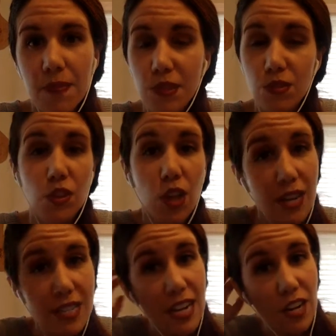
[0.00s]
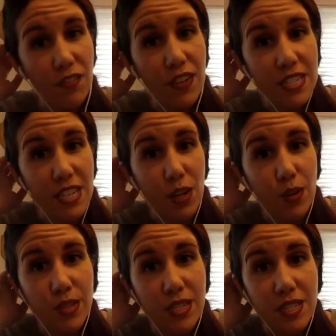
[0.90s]
There's a lot of sacrifice that
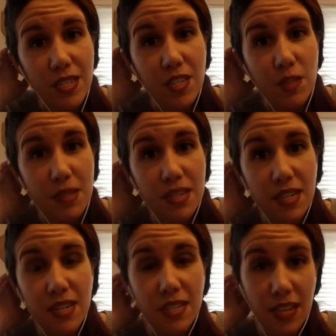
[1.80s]
goes into this business.